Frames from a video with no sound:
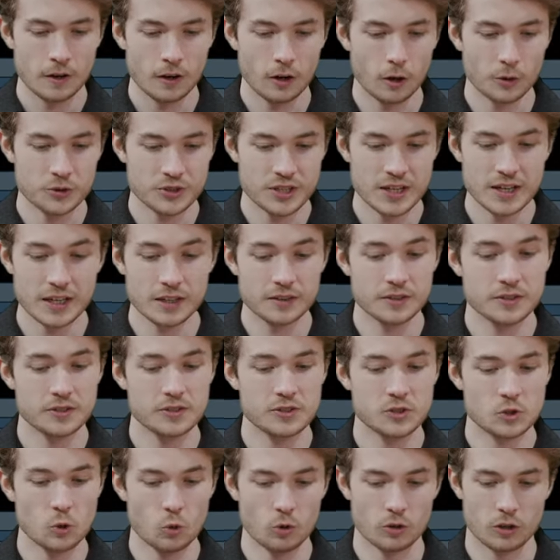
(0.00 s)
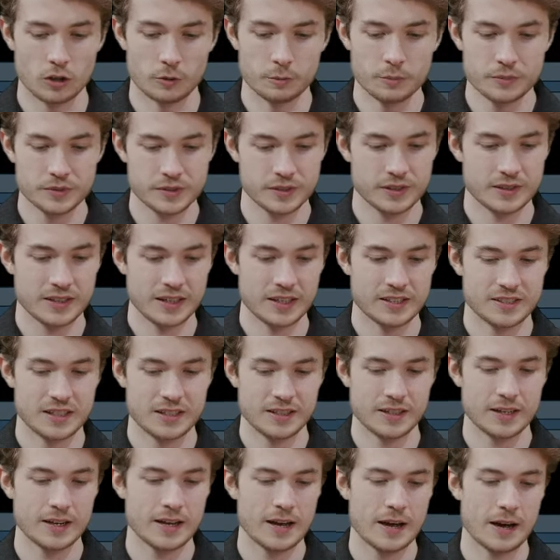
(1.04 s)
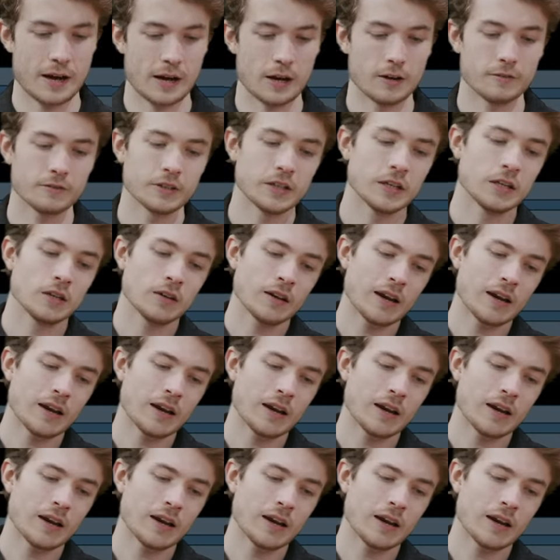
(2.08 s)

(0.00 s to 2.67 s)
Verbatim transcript: I'll take the storms dataset that I have,